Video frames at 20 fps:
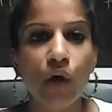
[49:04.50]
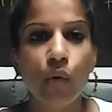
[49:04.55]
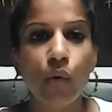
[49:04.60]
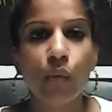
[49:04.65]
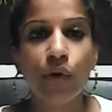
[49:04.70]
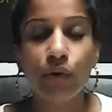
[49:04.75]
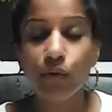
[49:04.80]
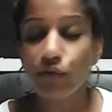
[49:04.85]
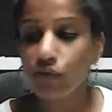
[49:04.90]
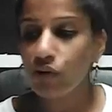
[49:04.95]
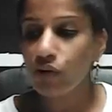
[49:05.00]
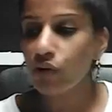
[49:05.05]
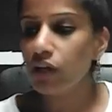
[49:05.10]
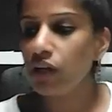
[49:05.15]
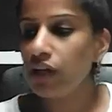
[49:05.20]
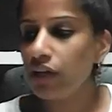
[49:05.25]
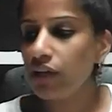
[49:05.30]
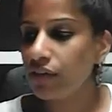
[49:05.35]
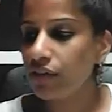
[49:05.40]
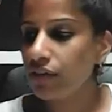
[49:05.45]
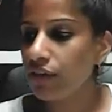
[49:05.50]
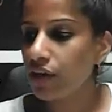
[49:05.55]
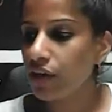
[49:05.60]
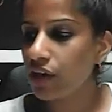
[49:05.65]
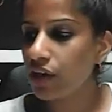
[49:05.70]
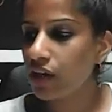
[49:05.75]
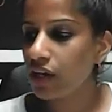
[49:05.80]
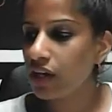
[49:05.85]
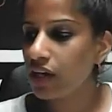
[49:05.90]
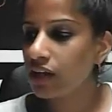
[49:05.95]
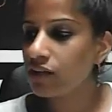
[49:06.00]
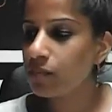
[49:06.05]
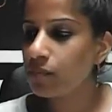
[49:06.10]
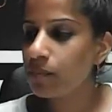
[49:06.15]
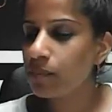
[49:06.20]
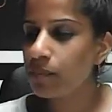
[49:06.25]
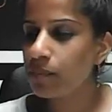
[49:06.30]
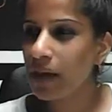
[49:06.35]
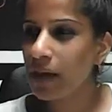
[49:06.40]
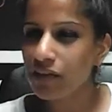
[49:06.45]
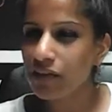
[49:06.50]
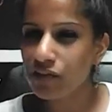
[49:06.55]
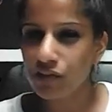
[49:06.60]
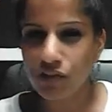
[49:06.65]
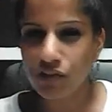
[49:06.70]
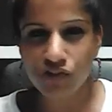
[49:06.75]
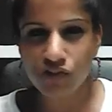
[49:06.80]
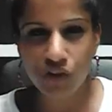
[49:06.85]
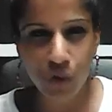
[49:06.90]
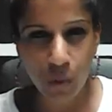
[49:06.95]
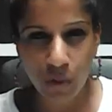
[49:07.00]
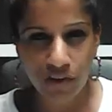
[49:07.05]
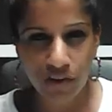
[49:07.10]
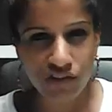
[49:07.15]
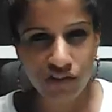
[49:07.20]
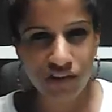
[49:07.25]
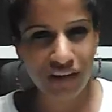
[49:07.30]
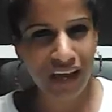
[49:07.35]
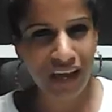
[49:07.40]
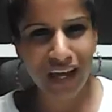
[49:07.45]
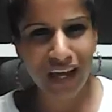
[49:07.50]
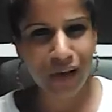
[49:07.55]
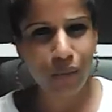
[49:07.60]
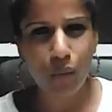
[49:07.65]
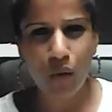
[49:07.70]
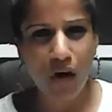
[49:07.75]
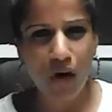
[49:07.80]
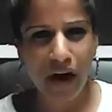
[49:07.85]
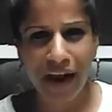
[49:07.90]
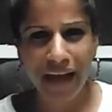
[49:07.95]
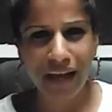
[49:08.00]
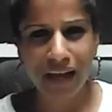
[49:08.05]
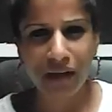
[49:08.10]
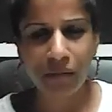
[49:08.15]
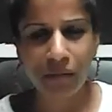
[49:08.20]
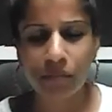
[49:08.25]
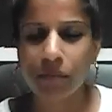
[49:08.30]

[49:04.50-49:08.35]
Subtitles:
We also learned that it's best not to question, hey, why?